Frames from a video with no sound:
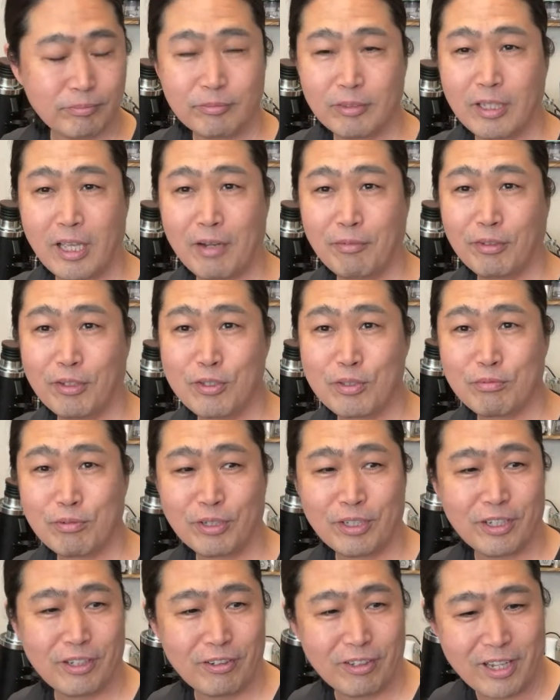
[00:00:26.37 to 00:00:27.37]
Everything is free
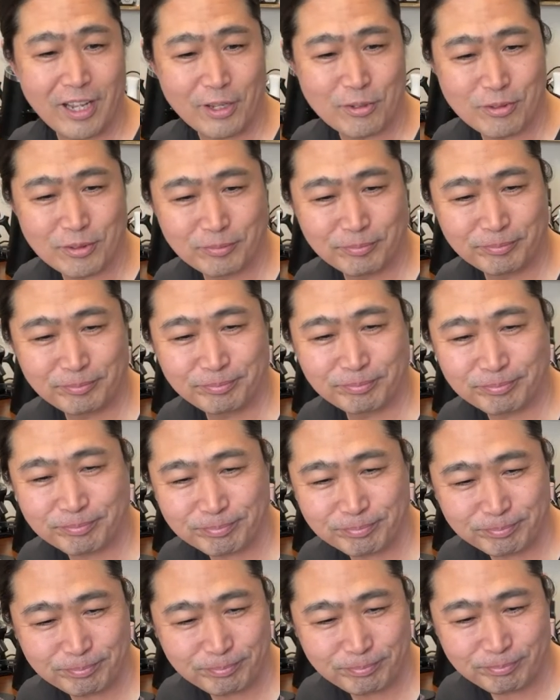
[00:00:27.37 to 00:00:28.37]
here, guys.
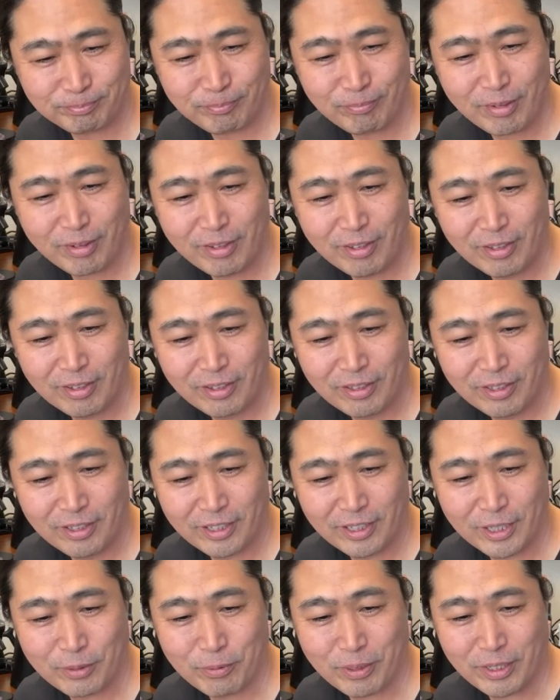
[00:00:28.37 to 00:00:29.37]

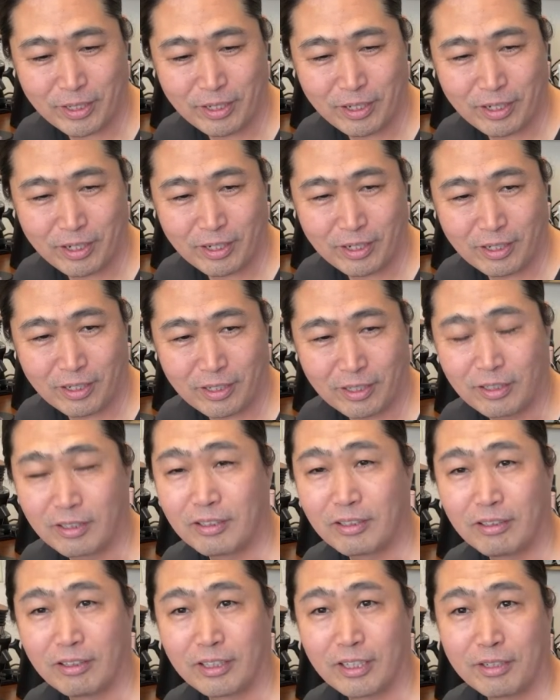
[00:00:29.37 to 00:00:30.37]
Anyway, uh,
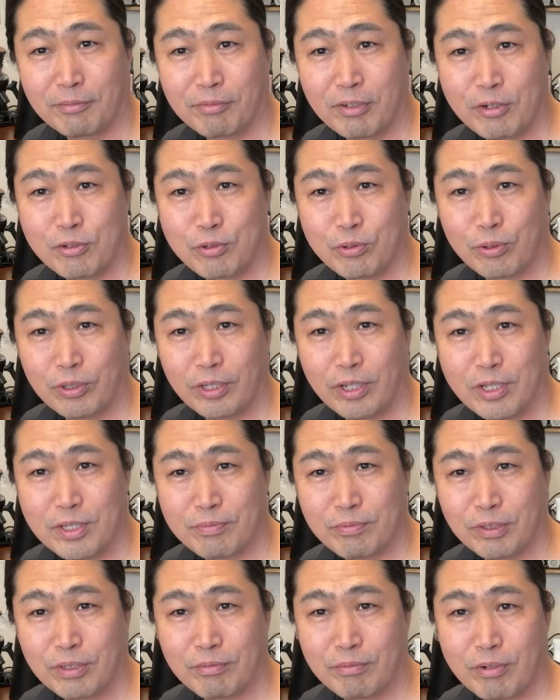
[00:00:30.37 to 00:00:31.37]
again, if you're joining us for
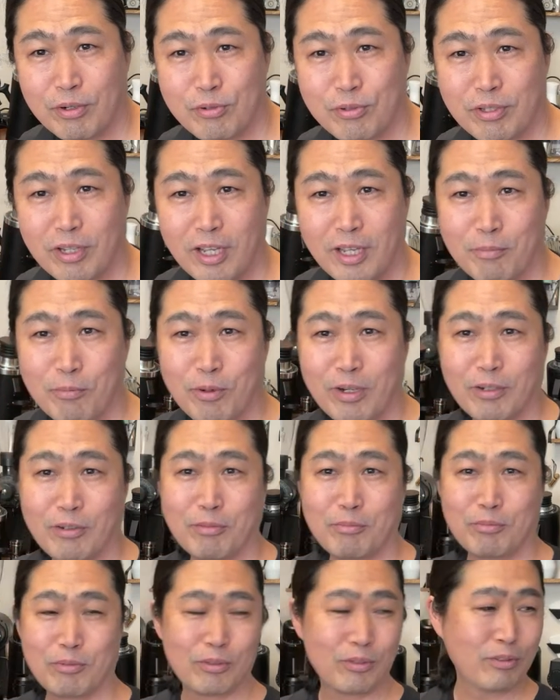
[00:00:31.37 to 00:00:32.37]
the first time,
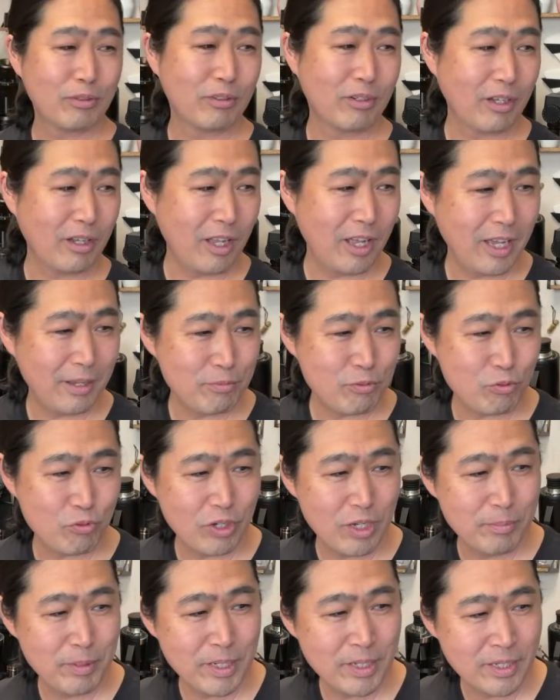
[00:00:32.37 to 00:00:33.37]
welcome to live
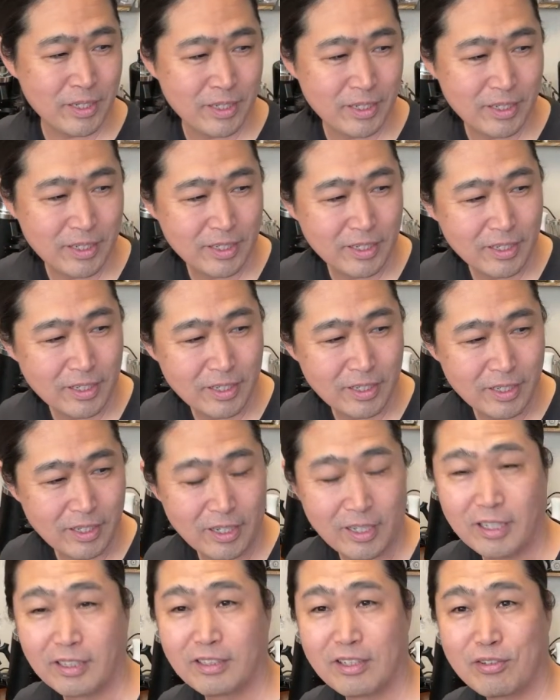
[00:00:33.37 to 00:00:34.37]
streaming.
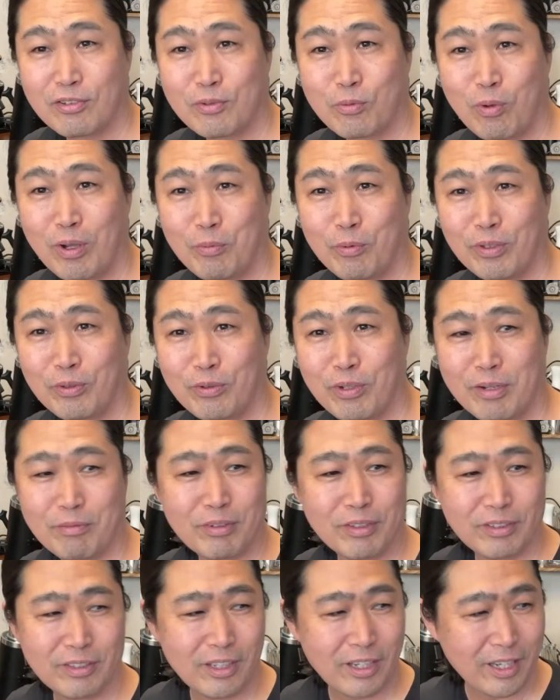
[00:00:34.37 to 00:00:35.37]
Uh, this is what we do every
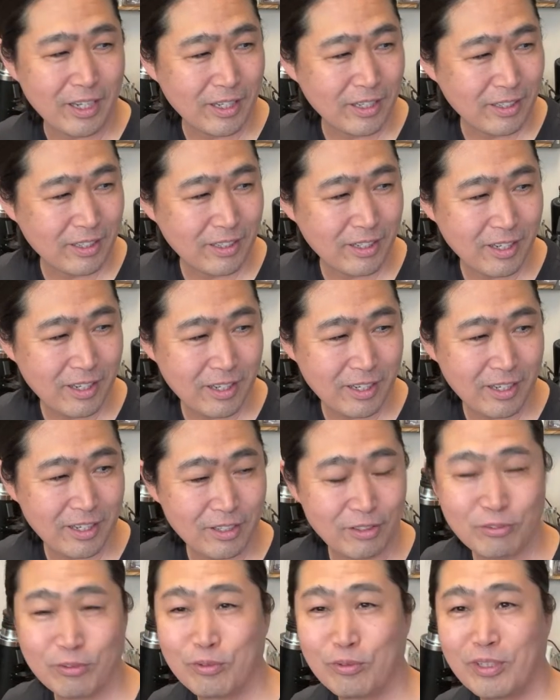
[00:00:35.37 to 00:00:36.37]
day. Uh,
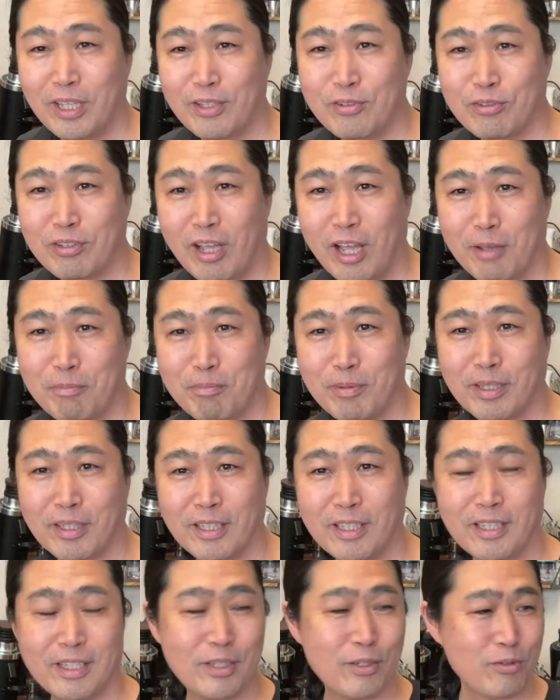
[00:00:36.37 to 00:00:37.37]
today's topic
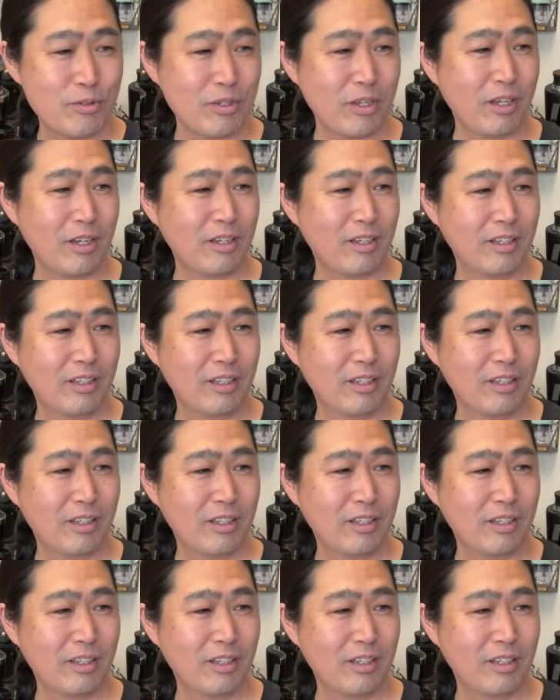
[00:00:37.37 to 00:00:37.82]
is uh,